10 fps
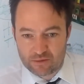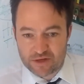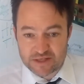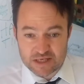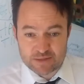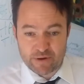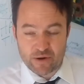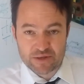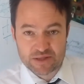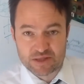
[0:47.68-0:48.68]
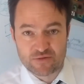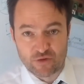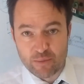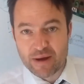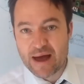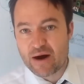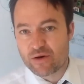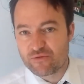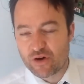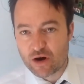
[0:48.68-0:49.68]
these experiences from
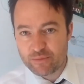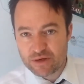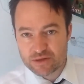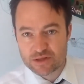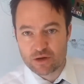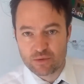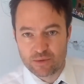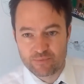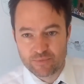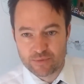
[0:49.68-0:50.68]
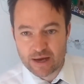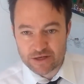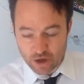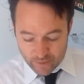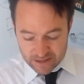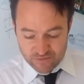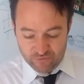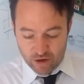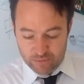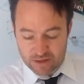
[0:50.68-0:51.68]
our environment. So our direct
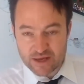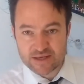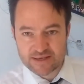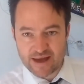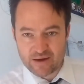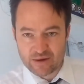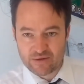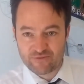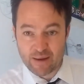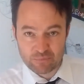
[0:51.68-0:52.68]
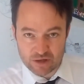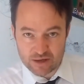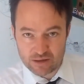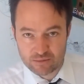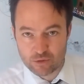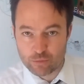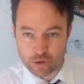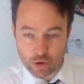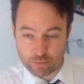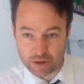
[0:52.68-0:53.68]
environment is our family
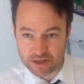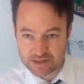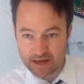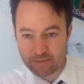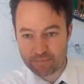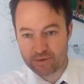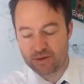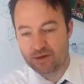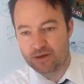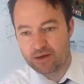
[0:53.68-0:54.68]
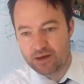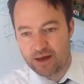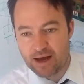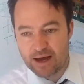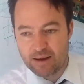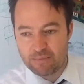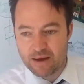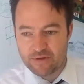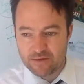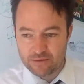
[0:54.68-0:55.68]
who bring us up,
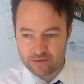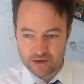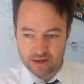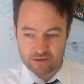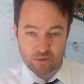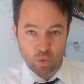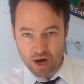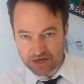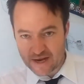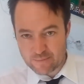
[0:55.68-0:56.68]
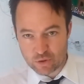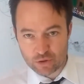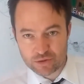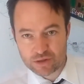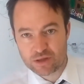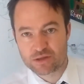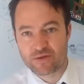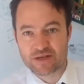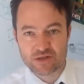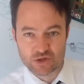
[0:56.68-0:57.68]
and then the wider neighbourhood. So
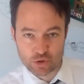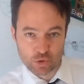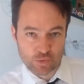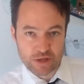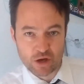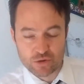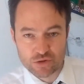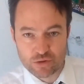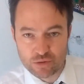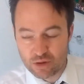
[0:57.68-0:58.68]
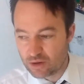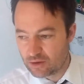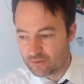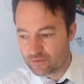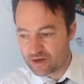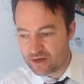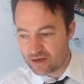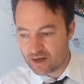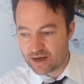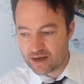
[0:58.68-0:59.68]
that's the schools we go to, the